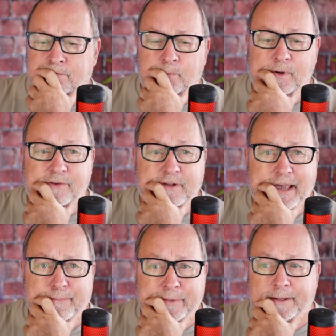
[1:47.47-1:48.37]
what's
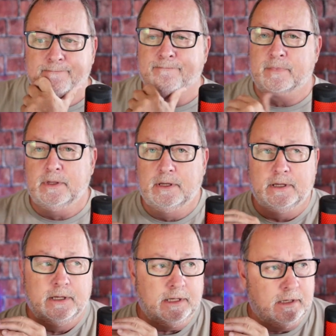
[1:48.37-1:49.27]
happening
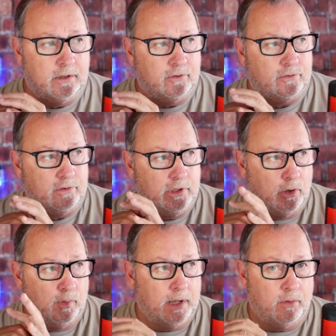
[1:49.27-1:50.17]
is you know
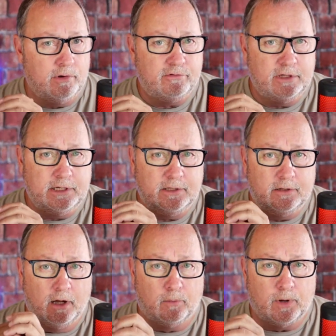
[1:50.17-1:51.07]
we always need
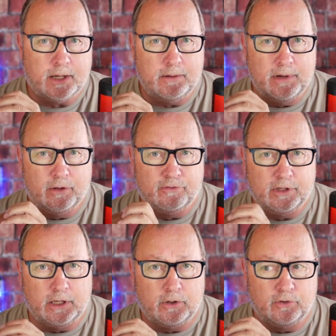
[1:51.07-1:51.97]
the Rocky Mountains to
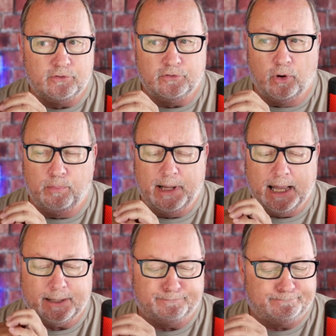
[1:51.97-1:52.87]
get a good
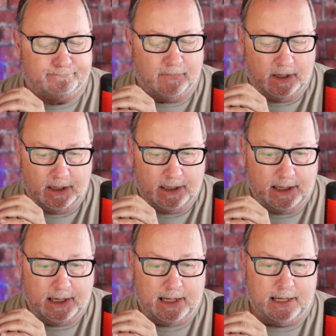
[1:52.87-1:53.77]
snowpack,
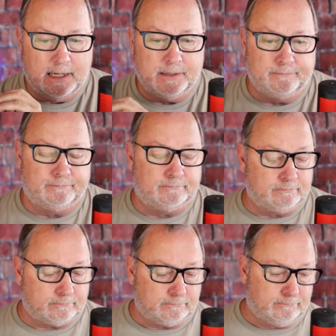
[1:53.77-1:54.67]
and
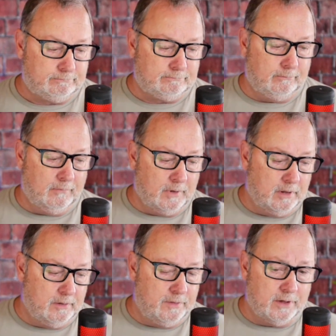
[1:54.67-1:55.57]

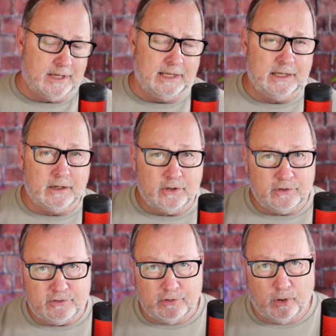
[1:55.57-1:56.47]
they're getting a
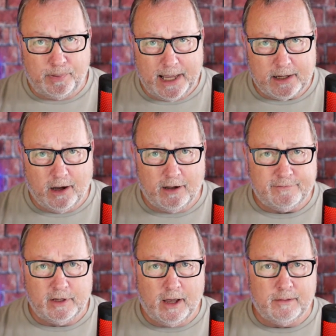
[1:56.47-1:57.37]
good snowpack off
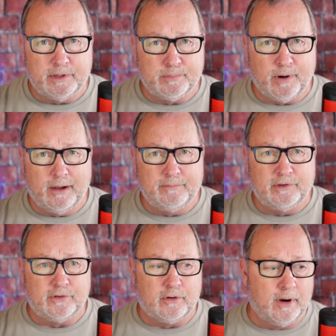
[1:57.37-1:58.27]
and on. But the problem
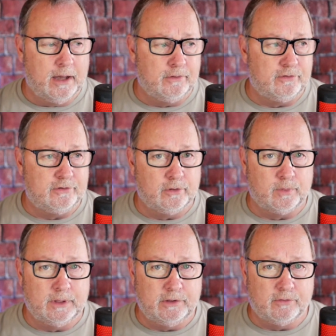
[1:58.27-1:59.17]
is the ground is still
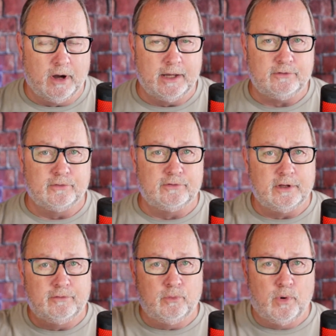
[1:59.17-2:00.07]
really dry. So
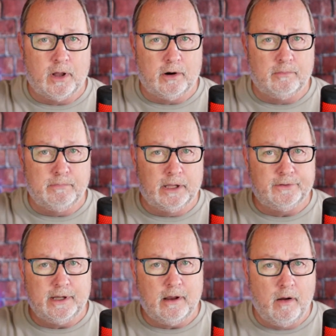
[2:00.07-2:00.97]
instead of the water melting,